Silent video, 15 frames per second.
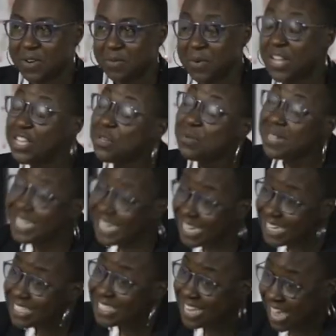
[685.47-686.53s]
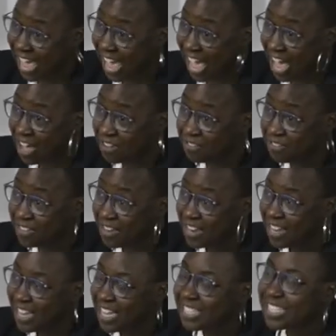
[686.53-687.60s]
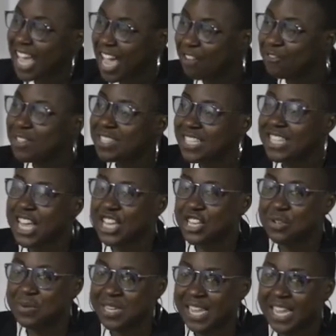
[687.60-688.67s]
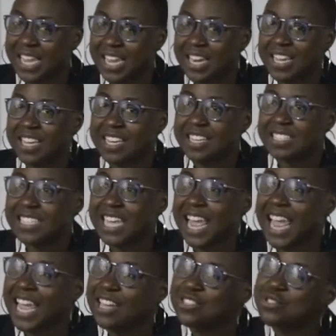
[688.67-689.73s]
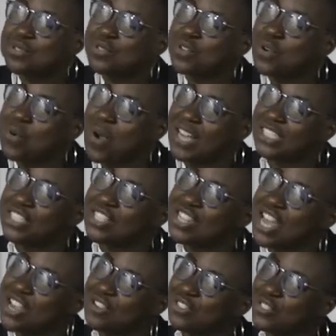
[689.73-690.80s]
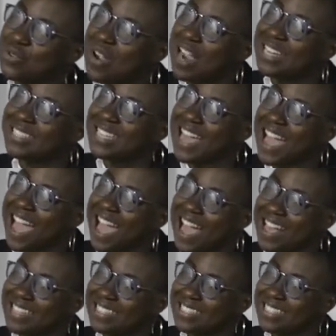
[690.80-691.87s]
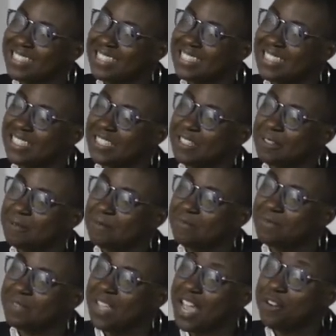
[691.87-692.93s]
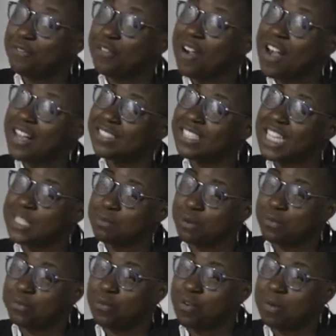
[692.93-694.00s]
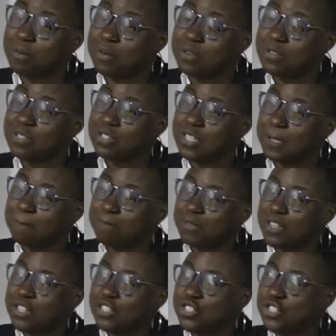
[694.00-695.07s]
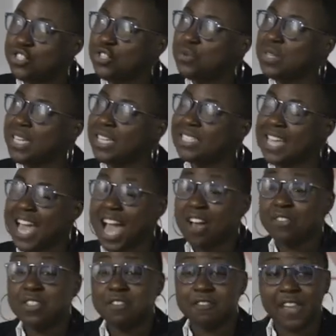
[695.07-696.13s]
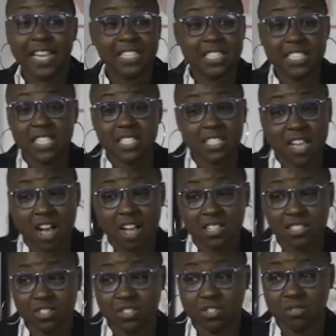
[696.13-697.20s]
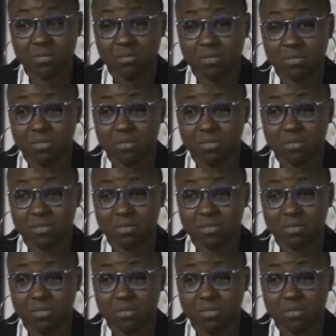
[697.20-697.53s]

What you need to have is everything that you need to answer the question that you're trying to ask. And for us as performers, do you need to have the fanciest costume?